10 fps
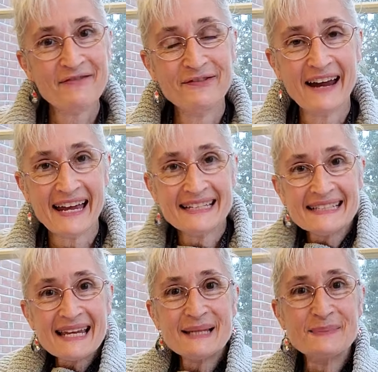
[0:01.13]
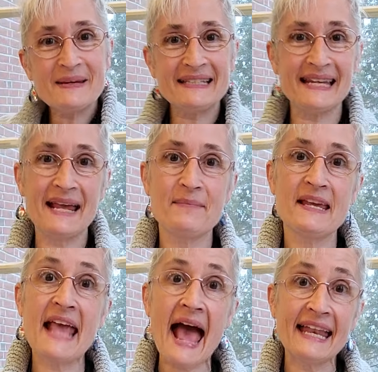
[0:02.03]
friends, it's Miss
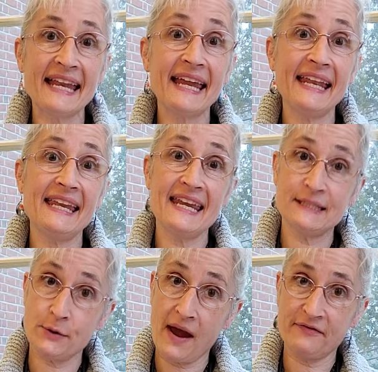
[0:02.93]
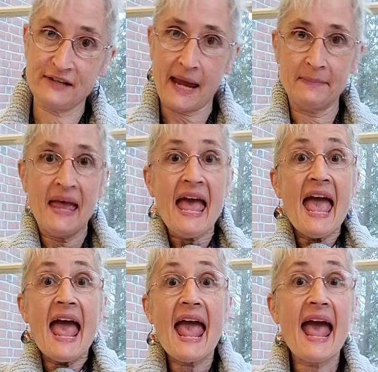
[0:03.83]
Amy and it is craft time.
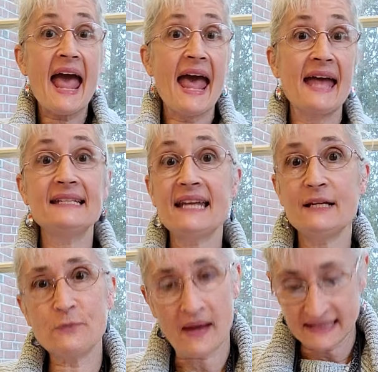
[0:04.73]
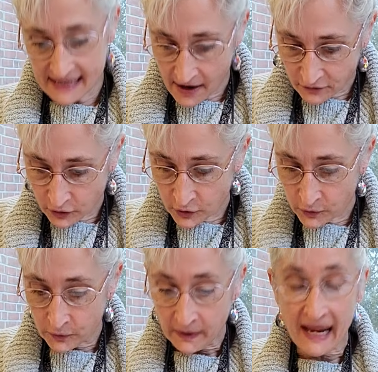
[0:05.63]
And it's Wednesday
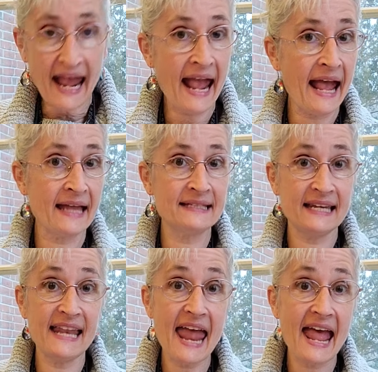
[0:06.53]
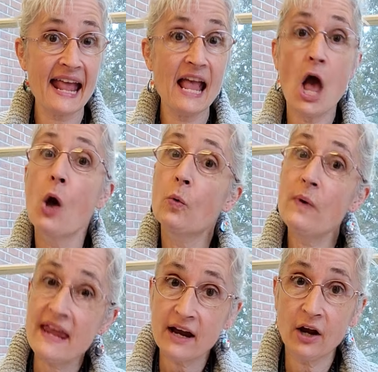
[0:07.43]
afternoon and today
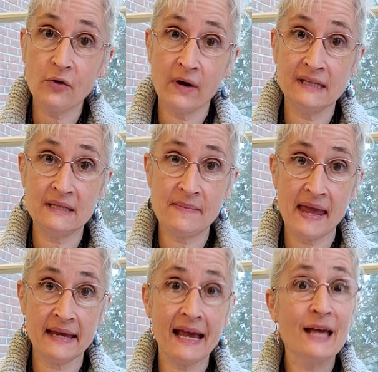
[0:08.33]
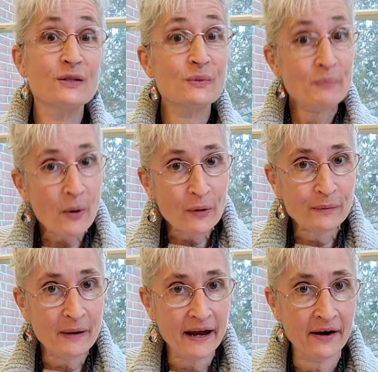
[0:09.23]
we are going to make some polar
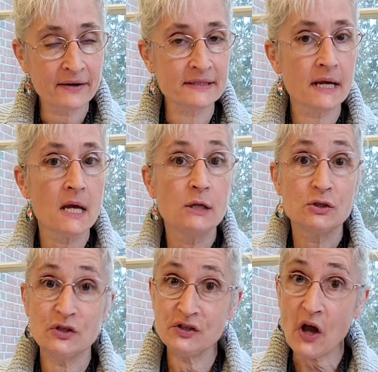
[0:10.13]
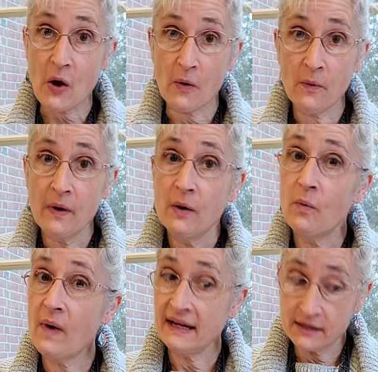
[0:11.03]
bears. So
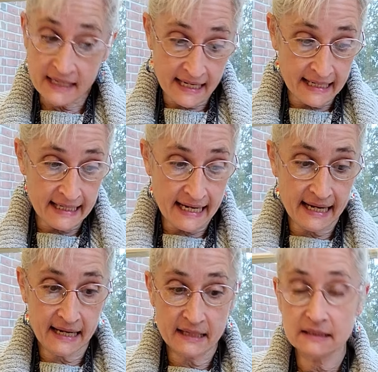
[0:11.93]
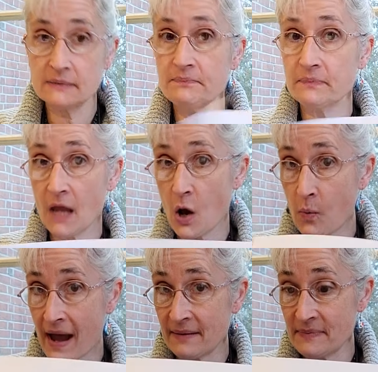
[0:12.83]
what you need is a
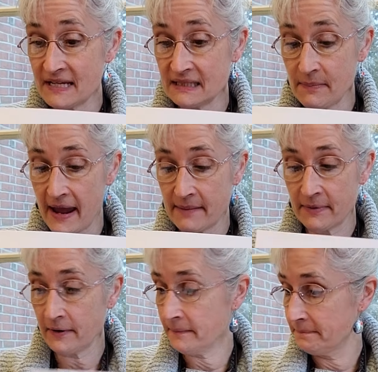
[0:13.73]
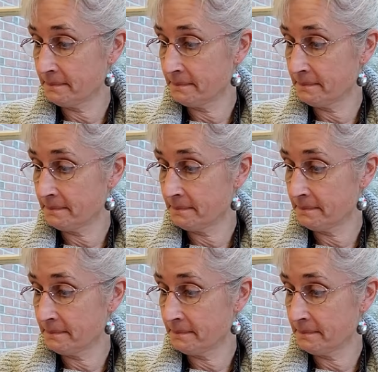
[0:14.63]
white piece of paper,